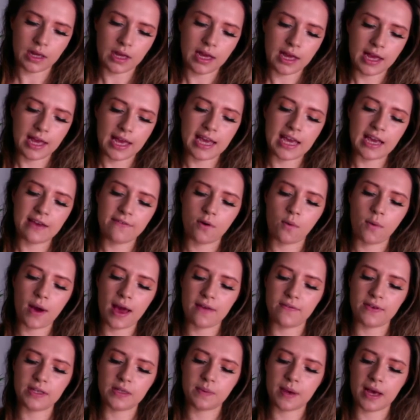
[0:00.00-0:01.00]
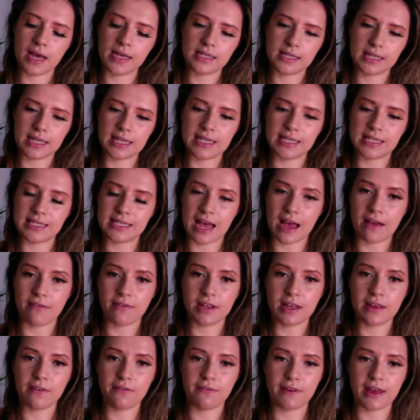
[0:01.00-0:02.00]
Either way, this person is
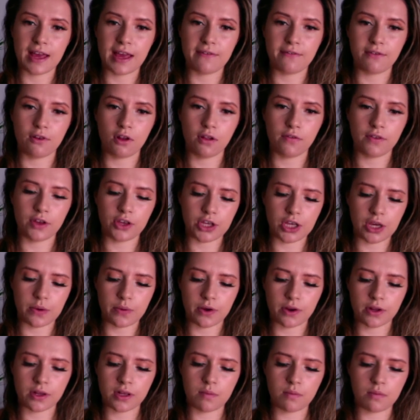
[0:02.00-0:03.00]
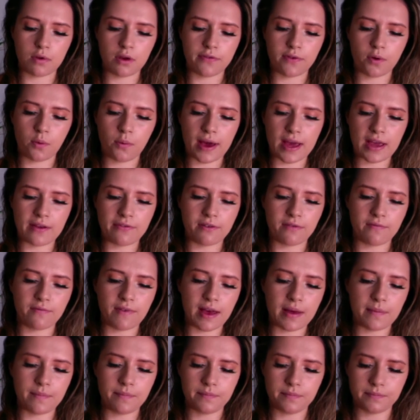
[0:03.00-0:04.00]
definitely fearful that you are going to move away from
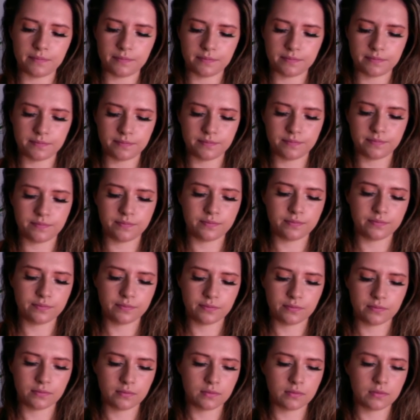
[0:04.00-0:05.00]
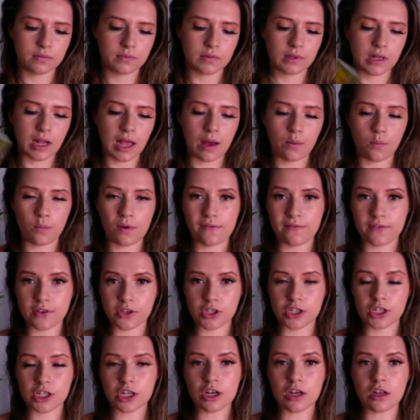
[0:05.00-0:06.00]
them. And with the
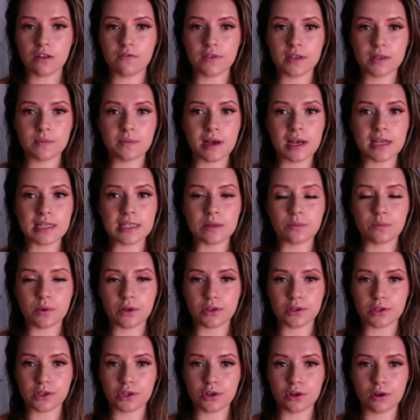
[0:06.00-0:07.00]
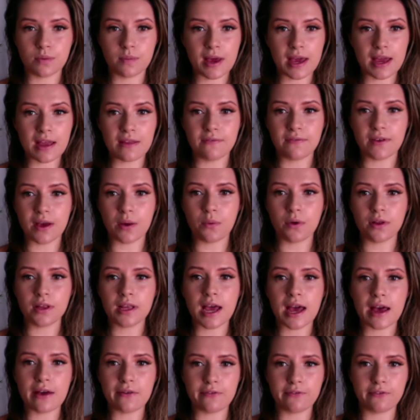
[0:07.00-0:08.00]
sun, this person wants to come in. They want to
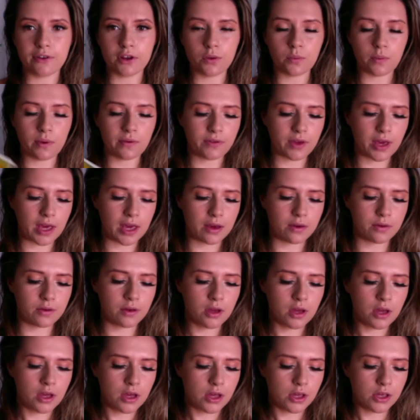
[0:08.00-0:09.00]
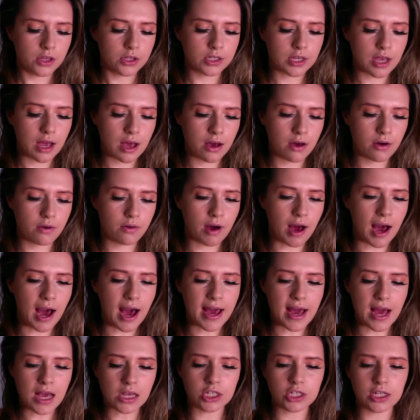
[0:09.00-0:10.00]
have fun with you. So
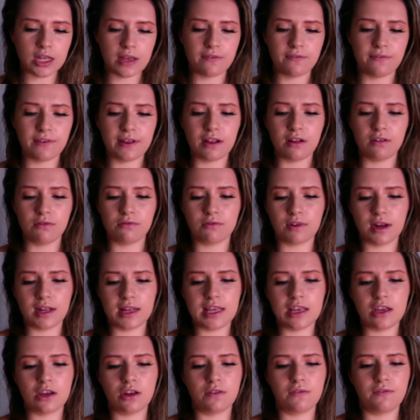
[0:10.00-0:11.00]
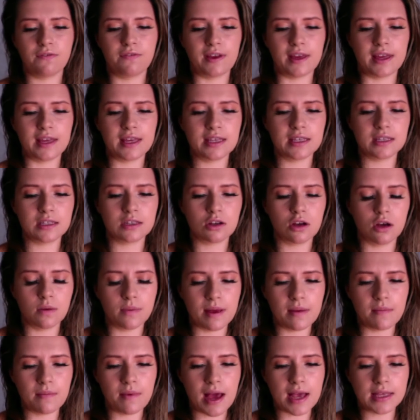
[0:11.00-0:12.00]
I actually feel really good things
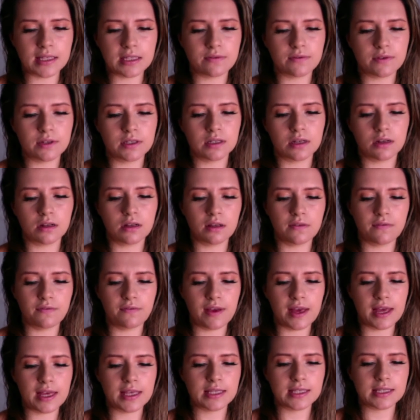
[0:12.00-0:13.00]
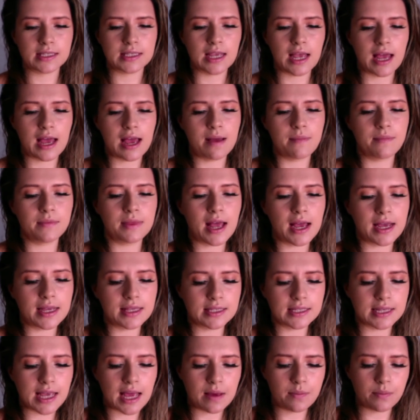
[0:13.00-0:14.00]
coming as a result of this
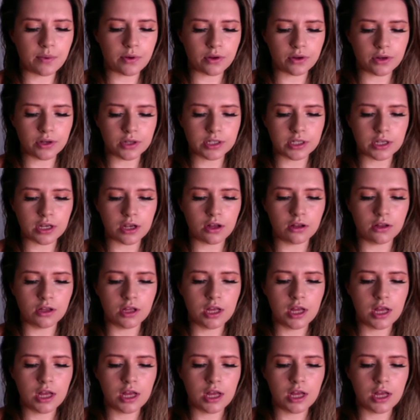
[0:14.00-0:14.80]
Lionsgate portal.